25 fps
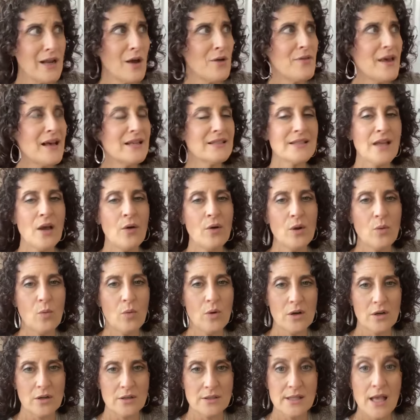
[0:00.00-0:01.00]
that's how it
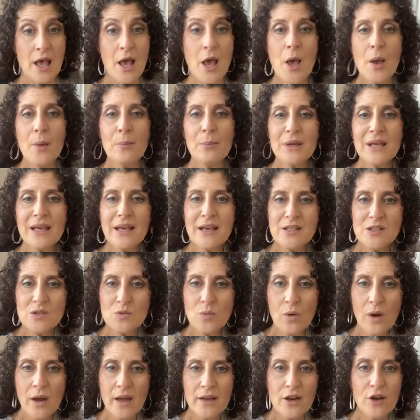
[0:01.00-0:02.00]
works but guess
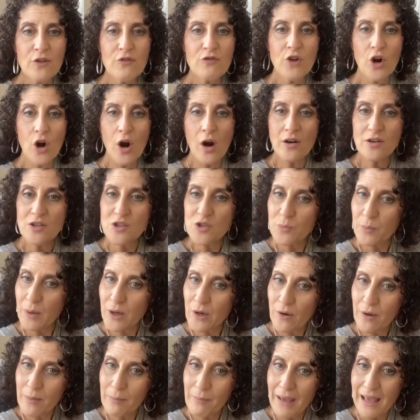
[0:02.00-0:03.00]
what for our
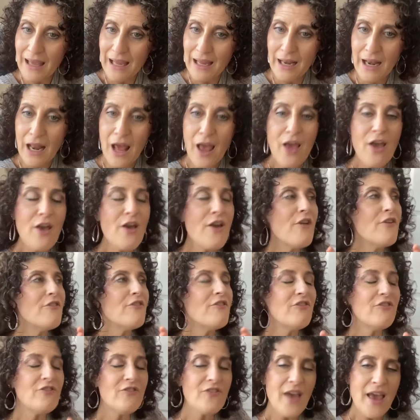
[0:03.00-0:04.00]
spirit man
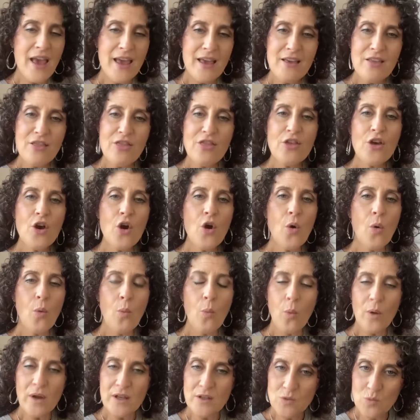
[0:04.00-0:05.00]
faith
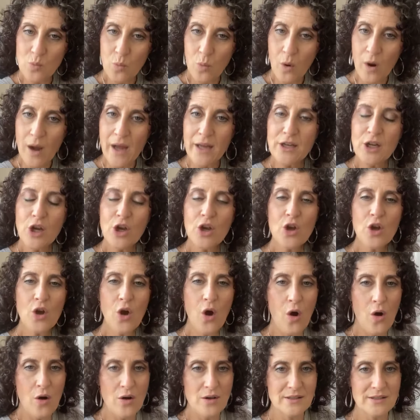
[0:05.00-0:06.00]
is what
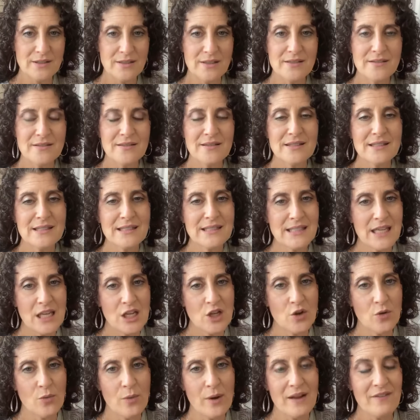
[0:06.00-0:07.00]
causes the
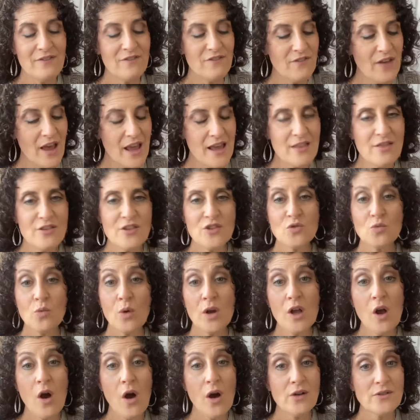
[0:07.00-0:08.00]
scenery. Faith is
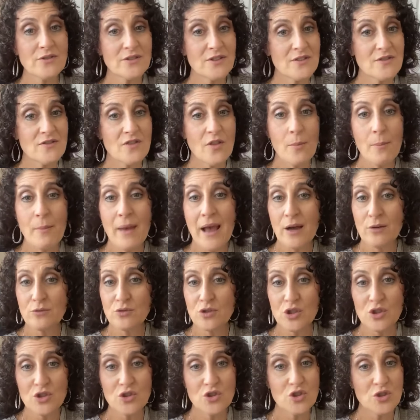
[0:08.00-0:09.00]
what causes the
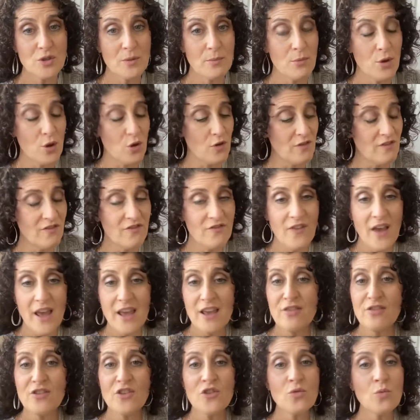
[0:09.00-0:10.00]
mountains to move.
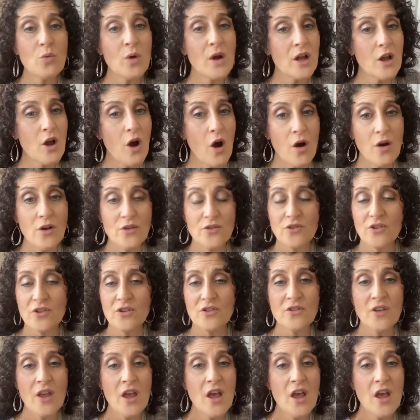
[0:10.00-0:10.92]
Faith is what causes,